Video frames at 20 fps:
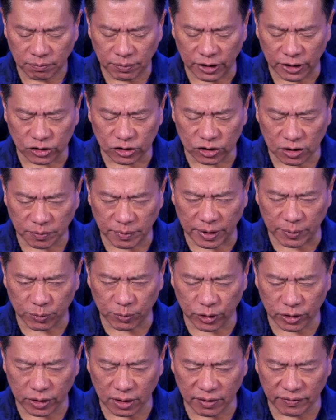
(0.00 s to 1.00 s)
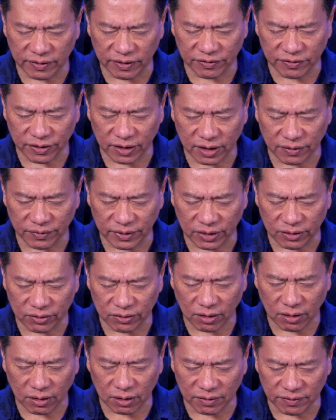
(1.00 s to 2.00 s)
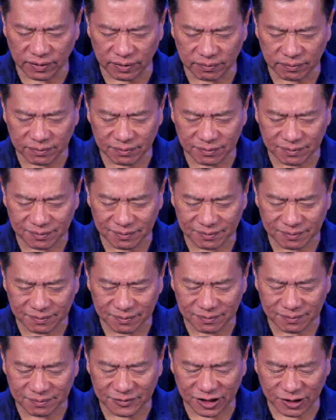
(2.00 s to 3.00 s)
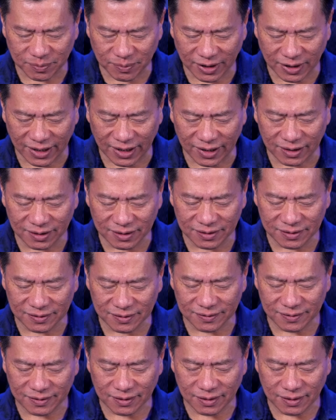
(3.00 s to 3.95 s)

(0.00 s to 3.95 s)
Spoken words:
Picture the people you love in front of you, all of them. Smile.